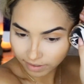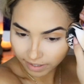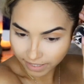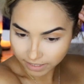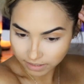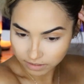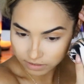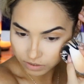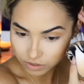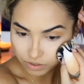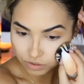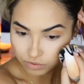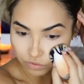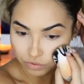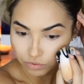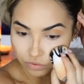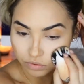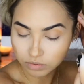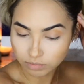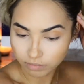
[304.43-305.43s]
like
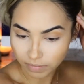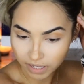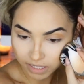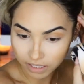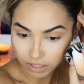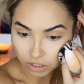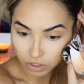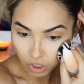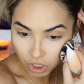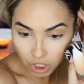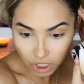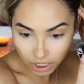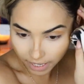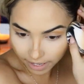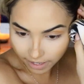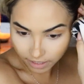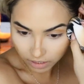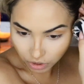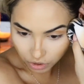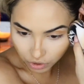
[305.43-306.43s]
to make it look
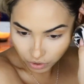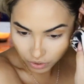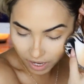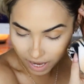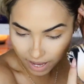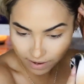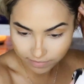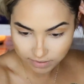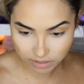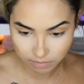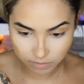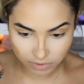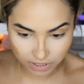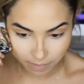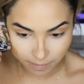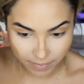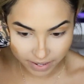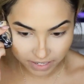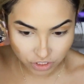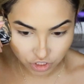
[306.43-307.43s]
like, you know, I have some
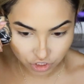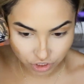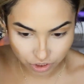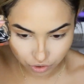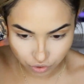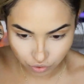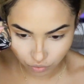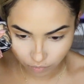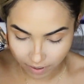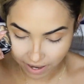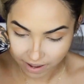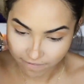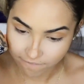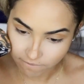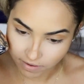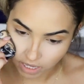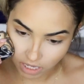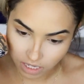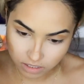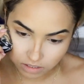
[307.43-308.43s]
dimension to my
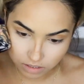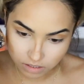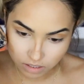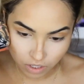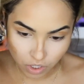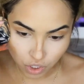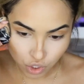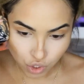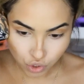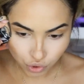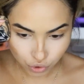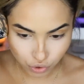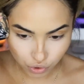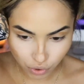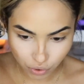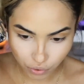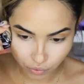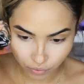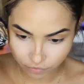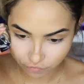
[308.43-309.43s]
face.
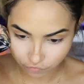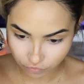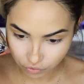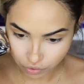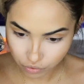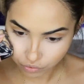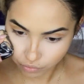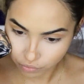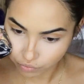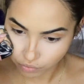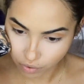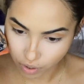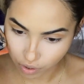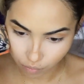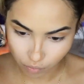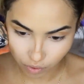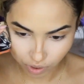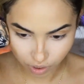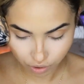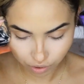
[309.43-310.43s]
So if you are
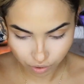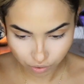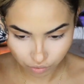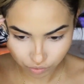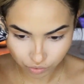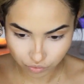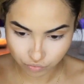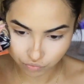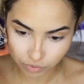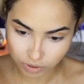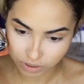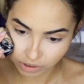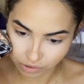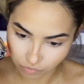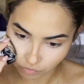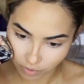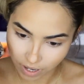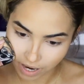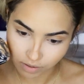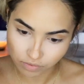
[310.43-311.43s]
one of those really
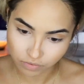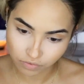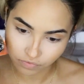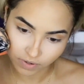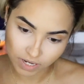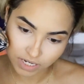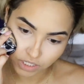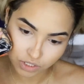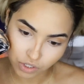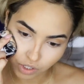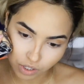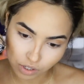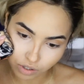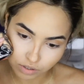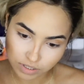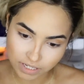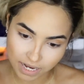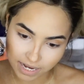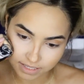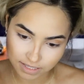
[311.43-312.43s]
round face
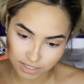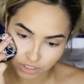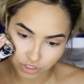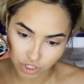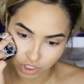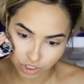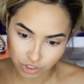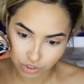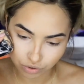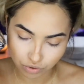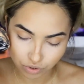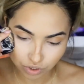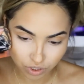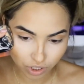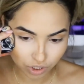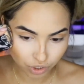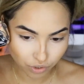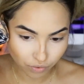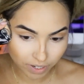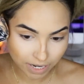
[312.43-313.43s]
girls, I suggest you
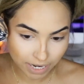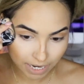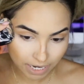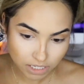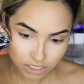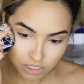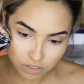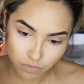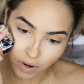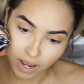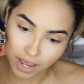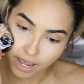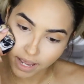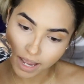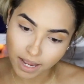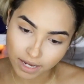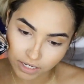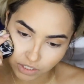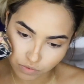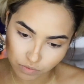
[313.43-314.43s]
start doing this
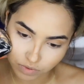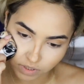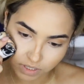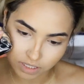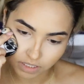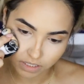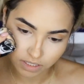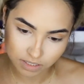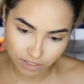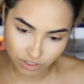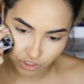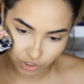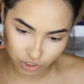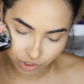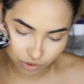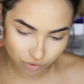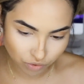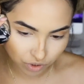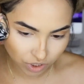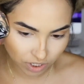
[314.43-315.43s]
way and you will see such a
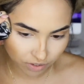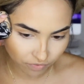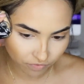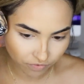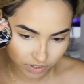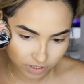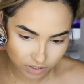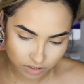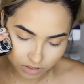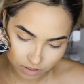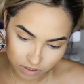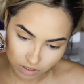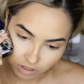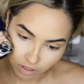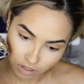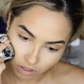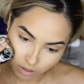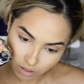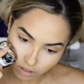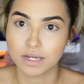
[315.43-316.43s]
huge difference.
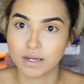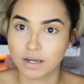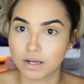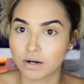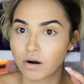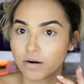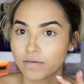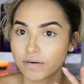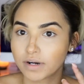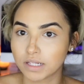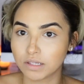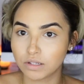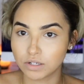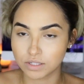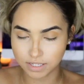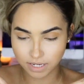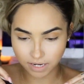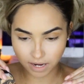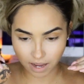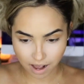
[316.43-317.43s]
It already
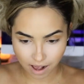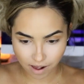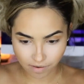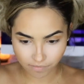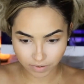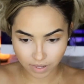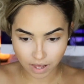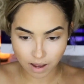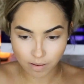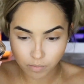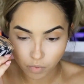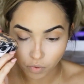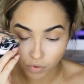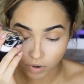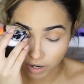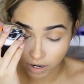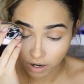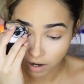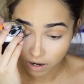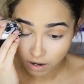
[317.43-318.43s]
looks like I have a lot
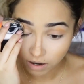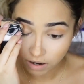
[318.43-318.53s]
more